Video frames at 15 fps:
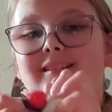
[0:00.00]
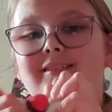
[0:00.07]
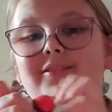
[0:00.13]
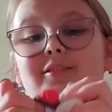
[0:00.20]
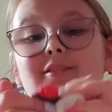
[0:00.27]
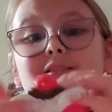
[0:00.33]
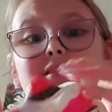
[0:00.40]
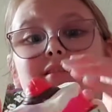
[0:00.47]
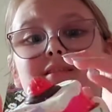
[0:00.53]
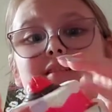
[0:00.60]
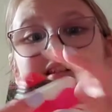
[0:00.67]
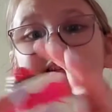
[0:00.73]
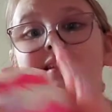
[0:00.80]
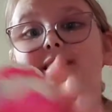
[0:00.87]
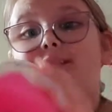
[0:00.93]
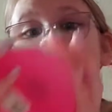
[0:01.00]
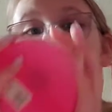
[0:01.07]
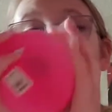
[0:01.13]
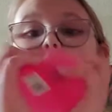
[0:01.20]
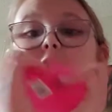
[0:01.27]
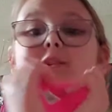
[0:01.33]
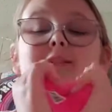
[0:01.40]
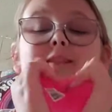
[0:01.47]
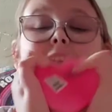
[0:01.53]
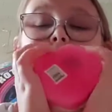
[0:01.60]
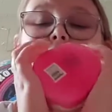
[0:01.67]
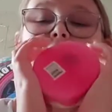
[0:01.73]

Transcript: Ugh, this squishy, it kind of